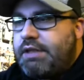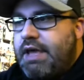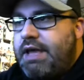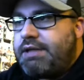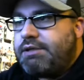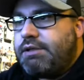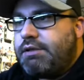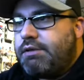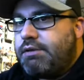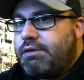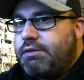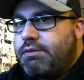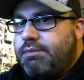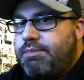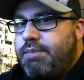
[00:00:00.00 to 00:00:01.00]
that
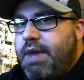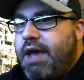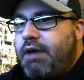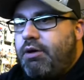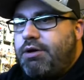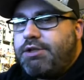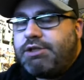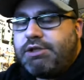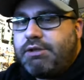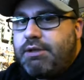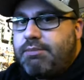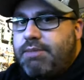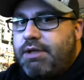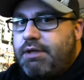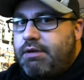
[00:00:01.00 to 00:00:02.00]
battery shouldn't
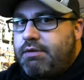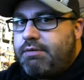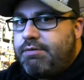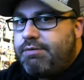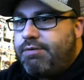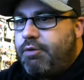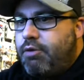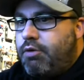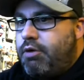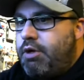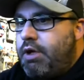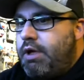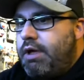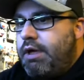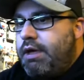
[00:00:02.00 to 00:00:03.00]
have been full.
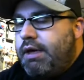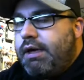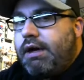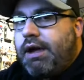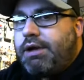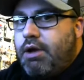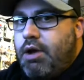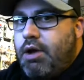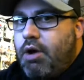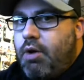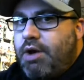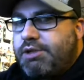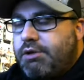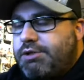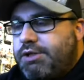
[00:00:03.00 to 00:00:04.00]
And I know
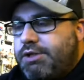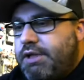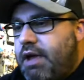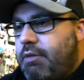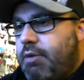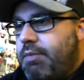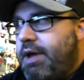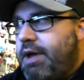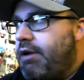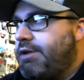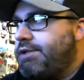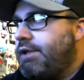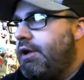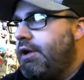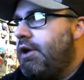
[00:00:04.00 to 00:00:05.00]
I charged the camera
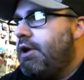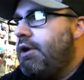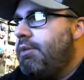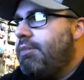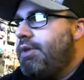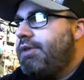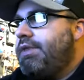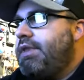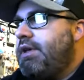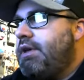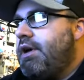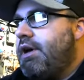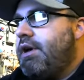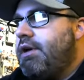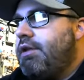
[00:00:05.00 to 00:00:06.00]
batteries. But
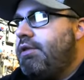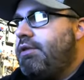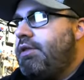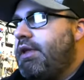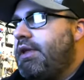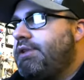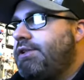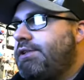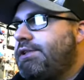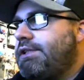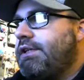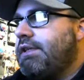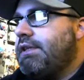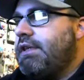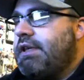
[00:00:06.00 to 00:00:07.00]
the
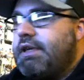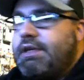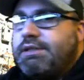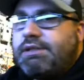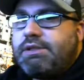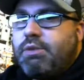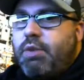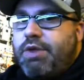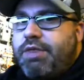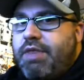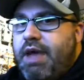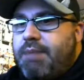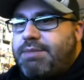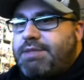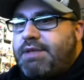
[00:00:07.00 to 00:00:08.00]
interesting thing is with
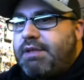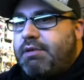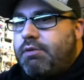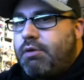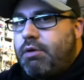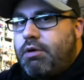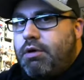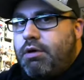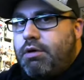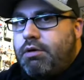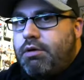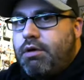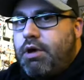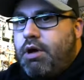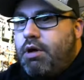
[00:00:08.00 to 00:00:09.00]
that particular
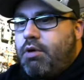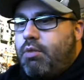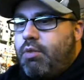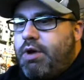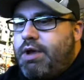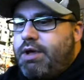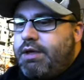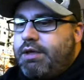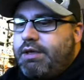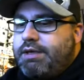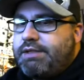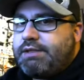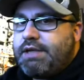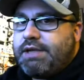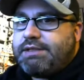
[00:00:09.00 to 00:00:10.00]
rig
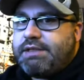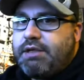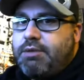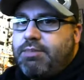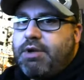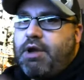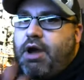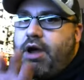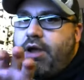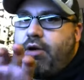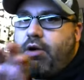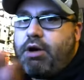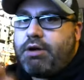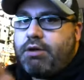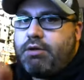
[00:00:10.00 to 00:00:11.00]
is I set up an
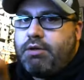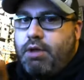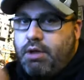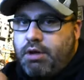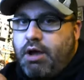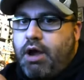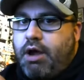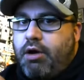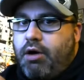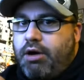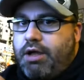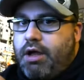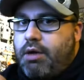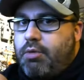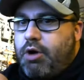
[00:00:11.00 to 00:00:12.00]
IR
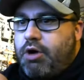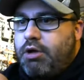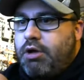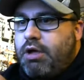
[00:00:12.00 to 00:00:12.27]
camera